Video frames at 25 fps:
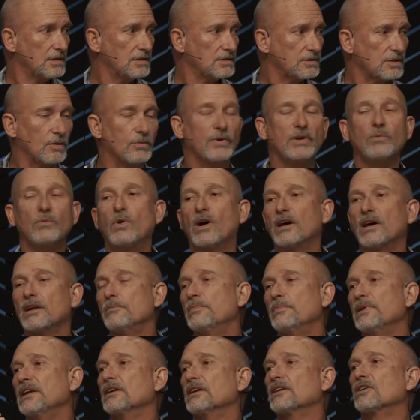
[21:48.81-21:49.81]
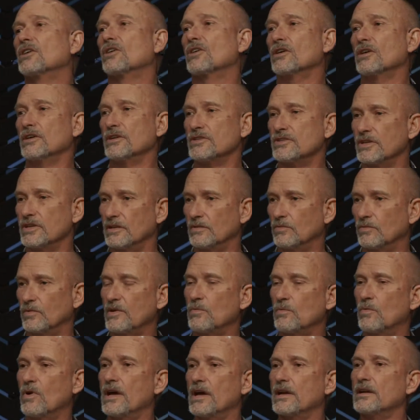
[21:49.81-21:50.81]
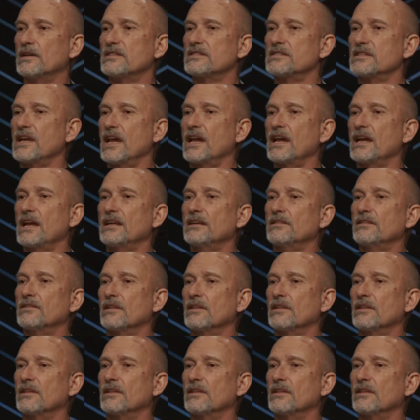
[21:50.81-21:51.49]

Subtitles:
So we want to be encouraging. We want to say